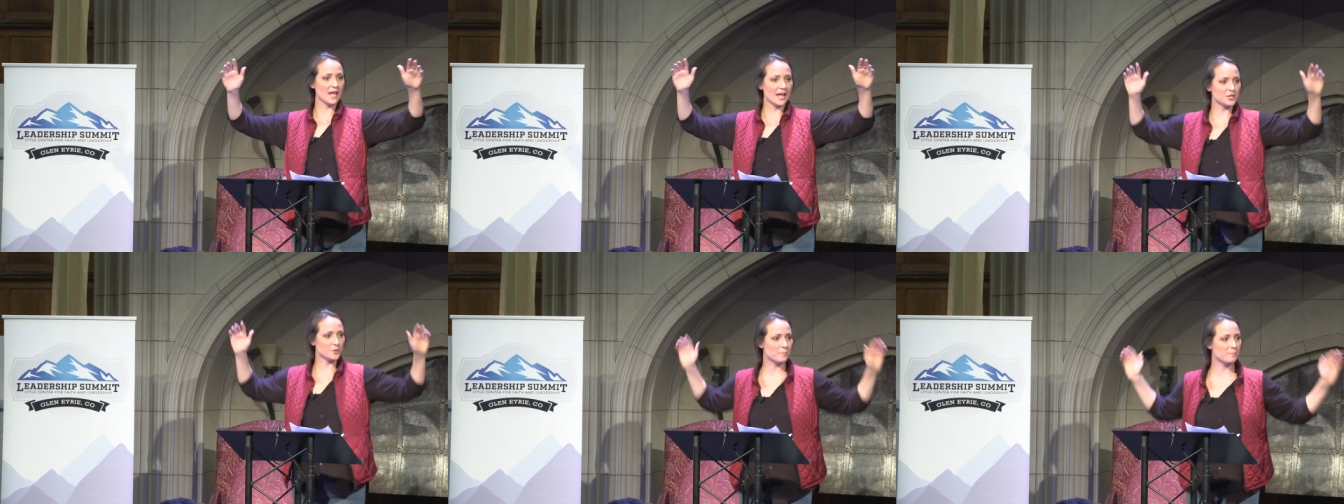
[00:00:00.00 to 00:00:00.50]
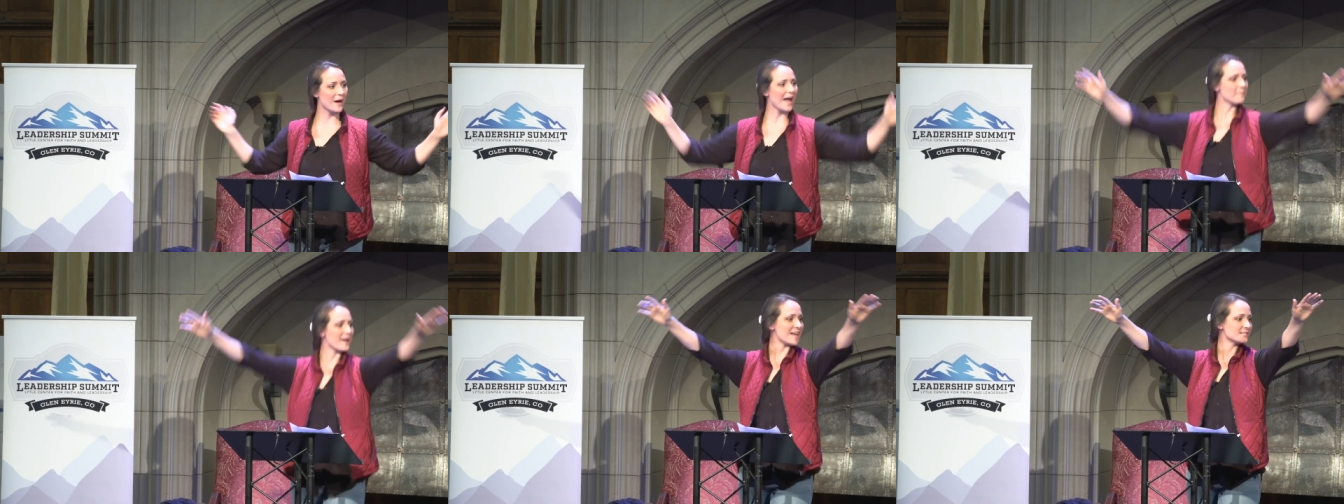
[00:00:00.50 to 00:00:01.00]
and you're
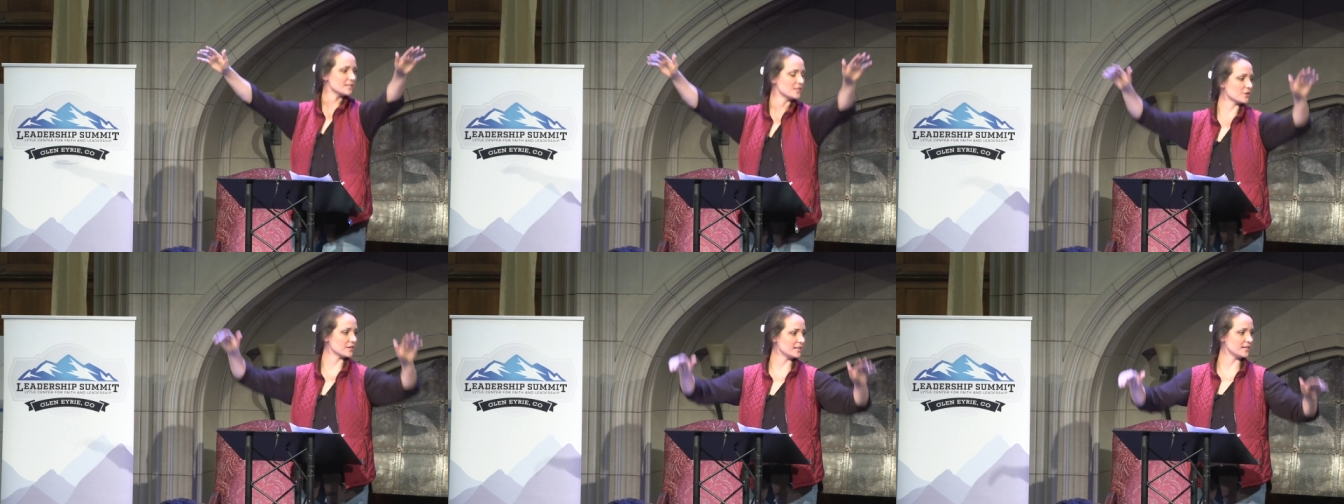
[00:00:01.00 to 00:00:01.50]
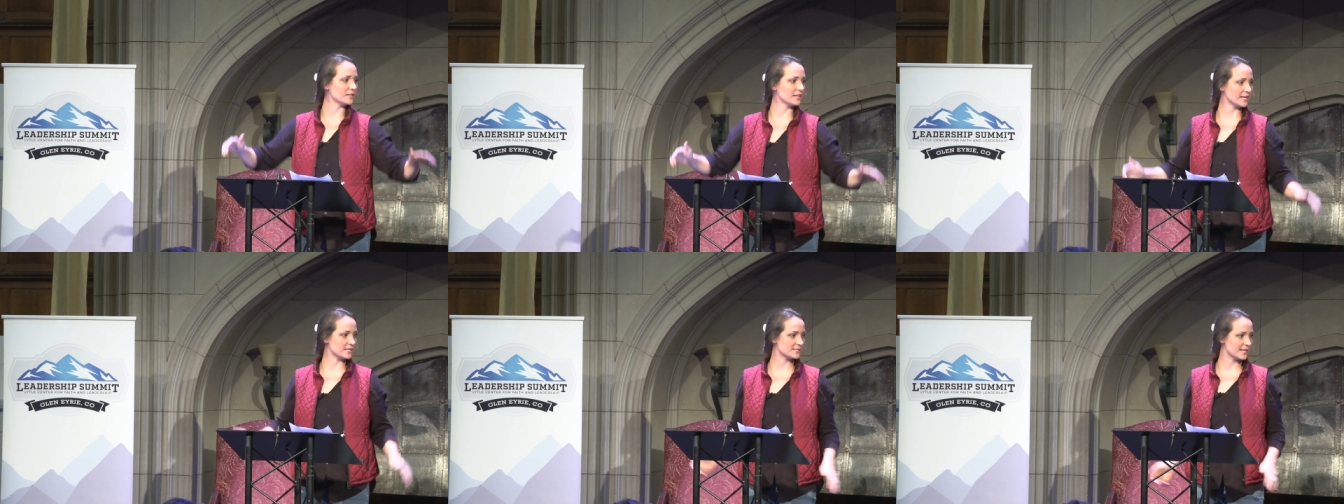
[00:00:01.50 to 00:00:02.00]
bypassing your
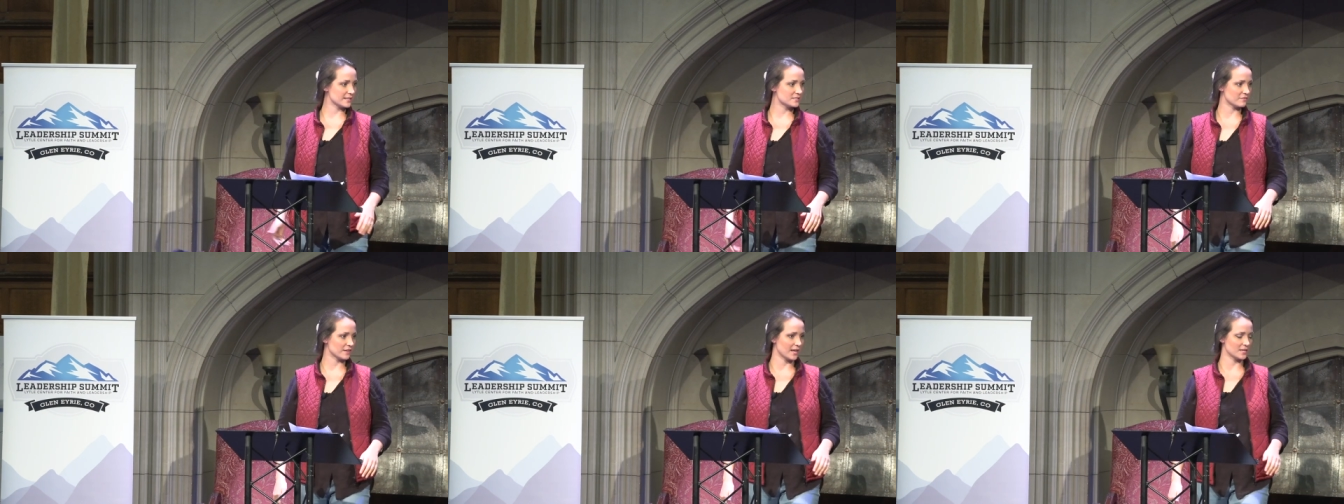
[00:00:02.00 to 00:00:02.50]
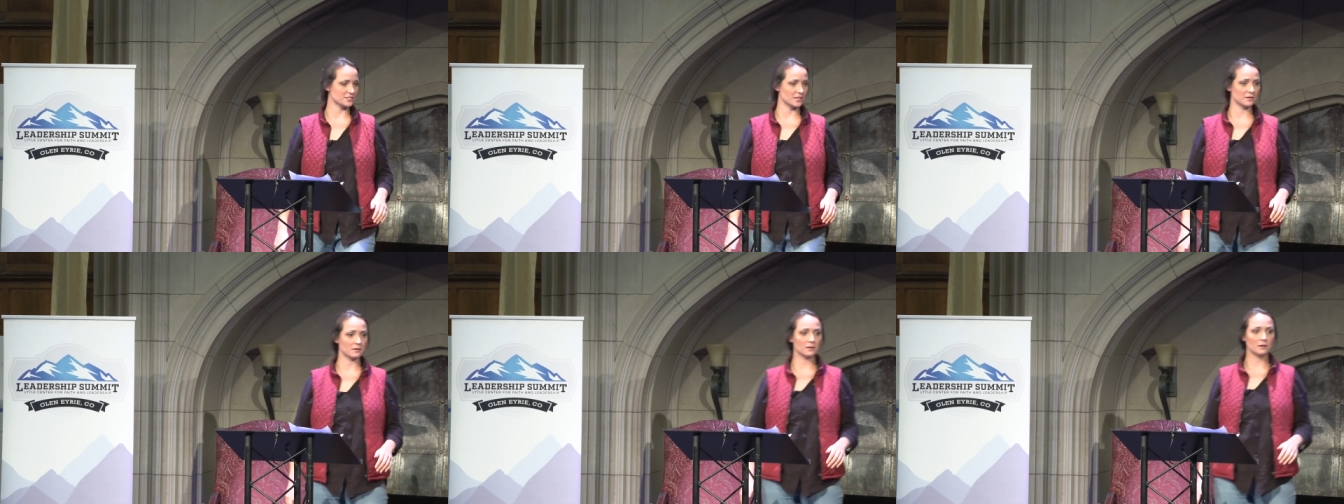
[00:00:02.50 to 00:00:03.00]
healing and
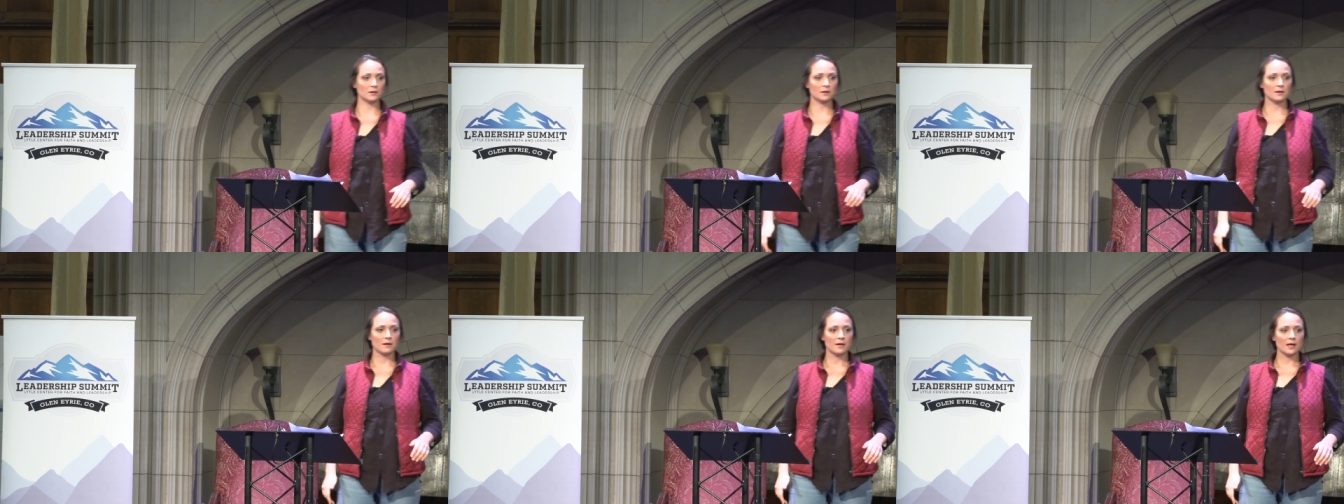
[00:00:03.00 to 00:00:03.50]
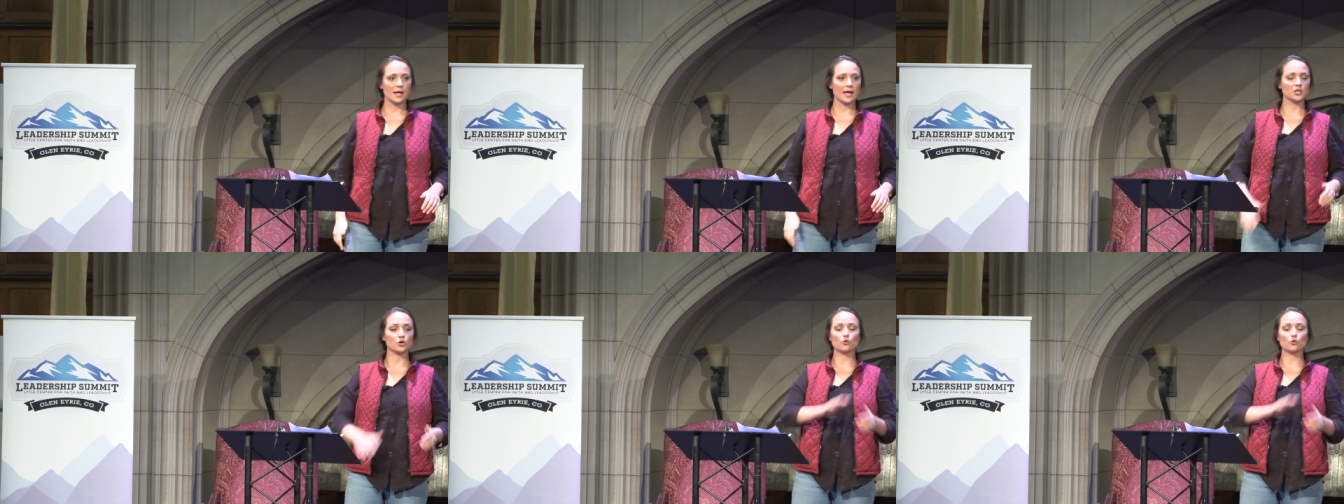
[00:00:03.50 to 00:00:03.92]
sanctification, and you'll